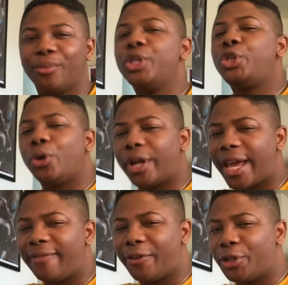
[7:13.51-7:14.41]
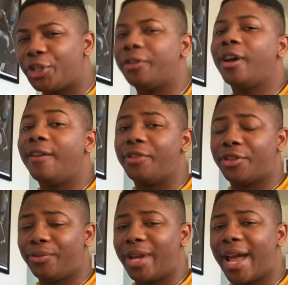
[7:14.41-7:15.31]
Shorthand version of the
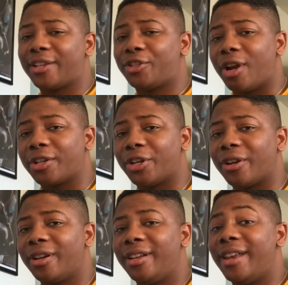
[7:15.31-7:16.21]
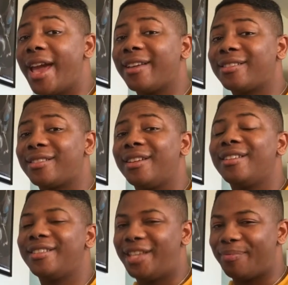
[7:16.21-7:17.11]
3-act structure. Next,
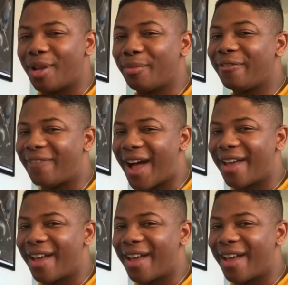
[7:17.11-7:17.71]
tip number 5.